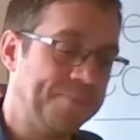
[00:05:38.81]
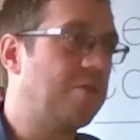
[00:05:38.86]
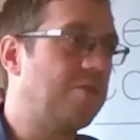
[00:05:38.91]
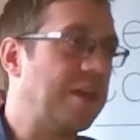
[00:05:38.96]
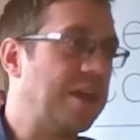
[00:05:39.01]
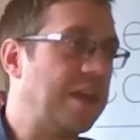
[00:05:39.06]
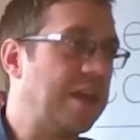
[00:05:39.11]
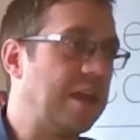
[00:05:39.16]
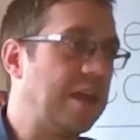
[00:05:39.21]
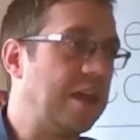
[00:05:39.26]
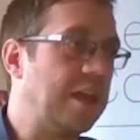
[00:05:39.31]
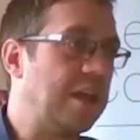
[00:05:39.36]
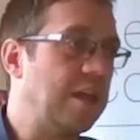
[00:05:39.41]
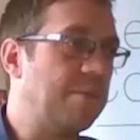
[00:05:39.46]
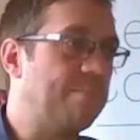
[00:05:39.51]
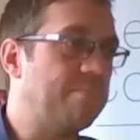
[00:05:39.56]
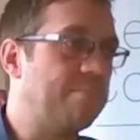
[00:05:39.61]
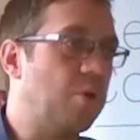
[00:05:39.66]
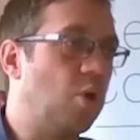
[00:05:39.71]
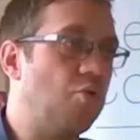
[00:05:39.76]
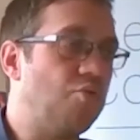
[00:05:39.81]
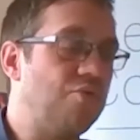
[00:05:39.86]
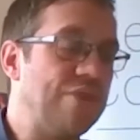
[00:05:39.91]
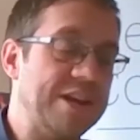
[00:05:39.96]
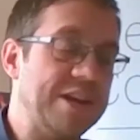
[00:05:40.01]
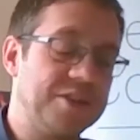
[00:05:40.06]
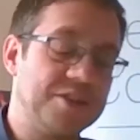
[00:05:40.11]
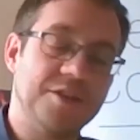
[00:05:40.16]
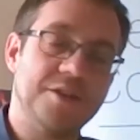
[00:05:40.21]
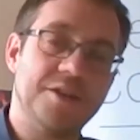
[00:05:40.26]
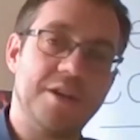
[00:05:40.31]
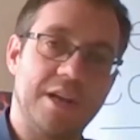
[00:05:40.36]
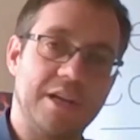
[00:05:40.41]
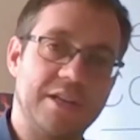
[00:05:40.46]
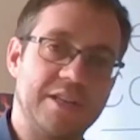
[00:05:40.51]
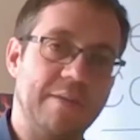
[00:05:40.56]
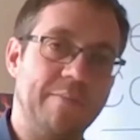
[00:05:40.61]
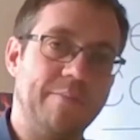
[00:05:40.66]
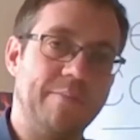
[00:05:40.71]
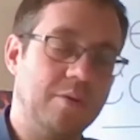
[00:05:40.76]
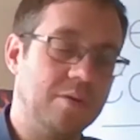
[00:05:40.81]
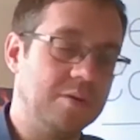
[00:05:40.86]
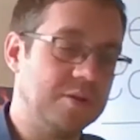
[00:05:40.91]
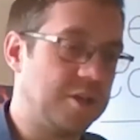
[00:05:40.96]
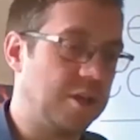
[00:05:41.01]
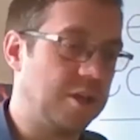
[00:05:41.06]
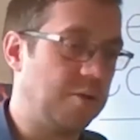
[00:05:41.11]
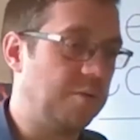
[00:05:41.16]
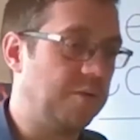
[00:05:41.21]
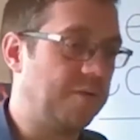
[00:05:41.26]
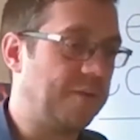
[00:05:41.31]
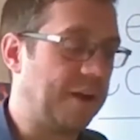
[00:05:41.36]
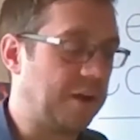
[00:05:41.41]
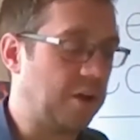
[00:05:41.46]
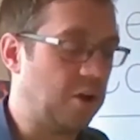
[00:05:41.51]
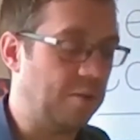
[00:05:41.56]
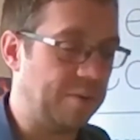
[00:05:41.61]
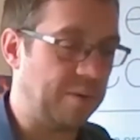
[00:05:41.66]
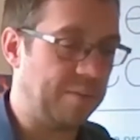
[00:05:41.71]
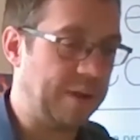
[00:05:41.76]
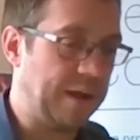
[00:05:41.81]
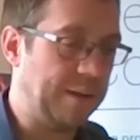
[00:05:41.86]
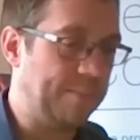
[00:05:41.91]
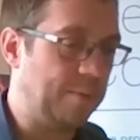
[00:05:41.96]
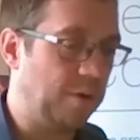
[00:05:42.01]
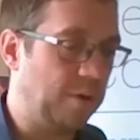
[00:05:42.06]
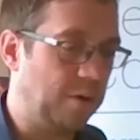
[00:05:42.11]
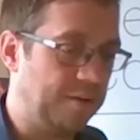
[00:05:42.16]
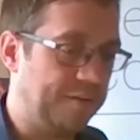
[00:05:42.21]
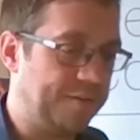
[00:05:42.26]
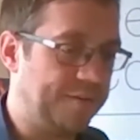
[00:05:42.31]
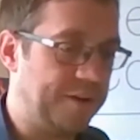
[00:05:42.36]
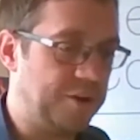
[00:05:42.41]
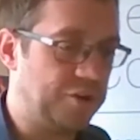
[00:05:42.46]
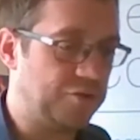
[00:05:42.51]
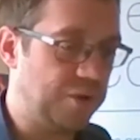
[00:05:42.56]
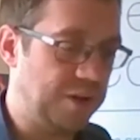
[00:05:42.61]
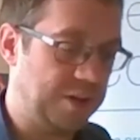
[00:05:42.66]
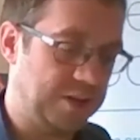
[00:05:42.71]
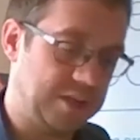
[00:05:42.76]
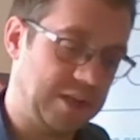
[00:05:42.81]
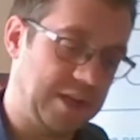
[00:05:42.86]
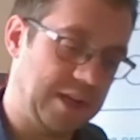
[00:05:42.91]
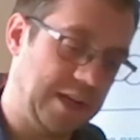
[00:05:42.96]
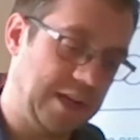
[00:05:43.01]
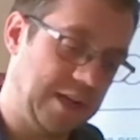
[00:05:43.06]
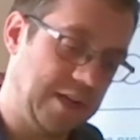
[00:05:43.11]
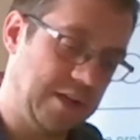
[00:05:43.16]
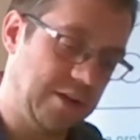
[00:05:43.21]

The more recent examples, so we've had a couple of people who have finished recently.